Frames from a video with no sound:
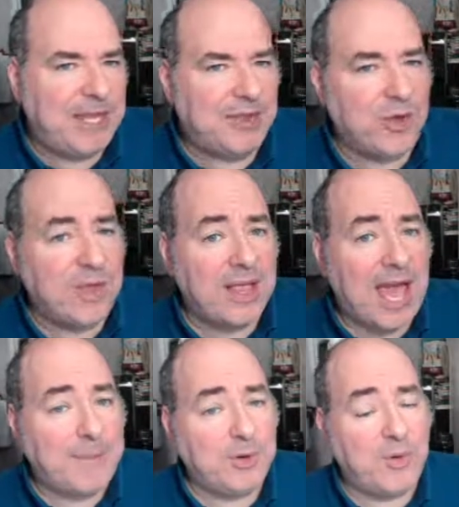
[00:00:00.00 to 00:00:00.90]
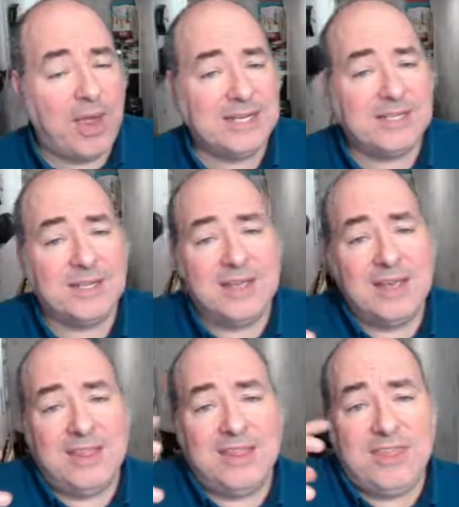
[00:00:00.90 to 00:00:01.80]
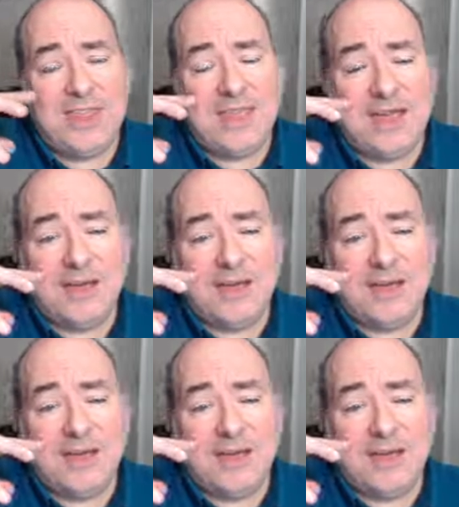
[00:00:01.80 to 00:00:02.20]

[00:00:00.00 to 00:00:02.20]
though you can copyright the